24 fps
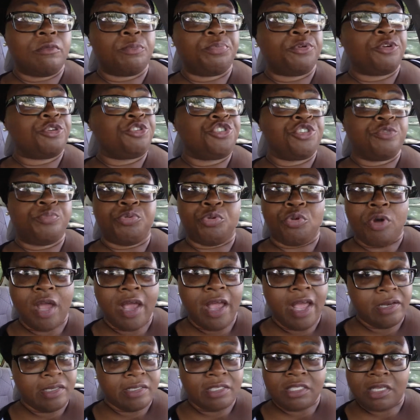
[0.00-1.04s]
Put your
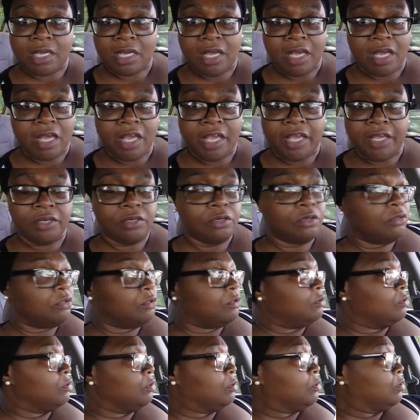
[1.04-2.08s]
pride aside.
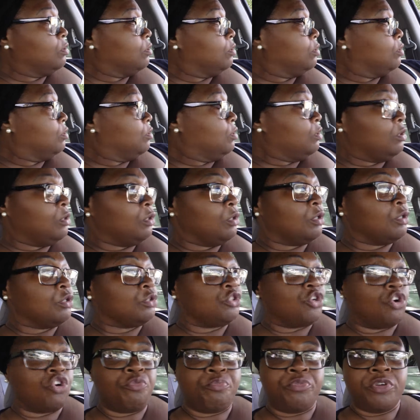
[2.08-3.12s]

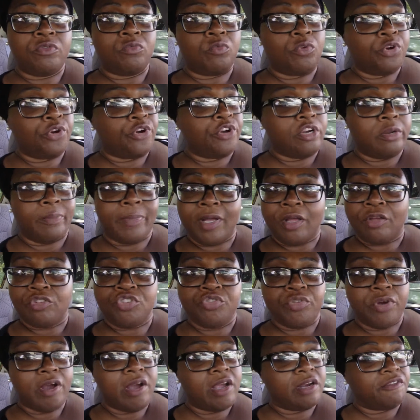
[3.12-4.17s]
Don't be worried about
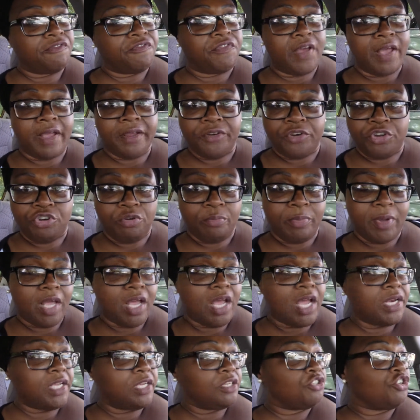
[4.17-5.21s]
trying to fight
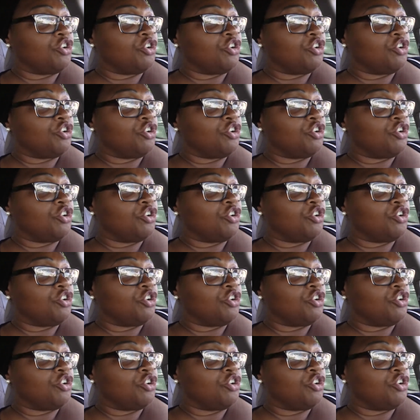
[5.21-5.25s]
nobody.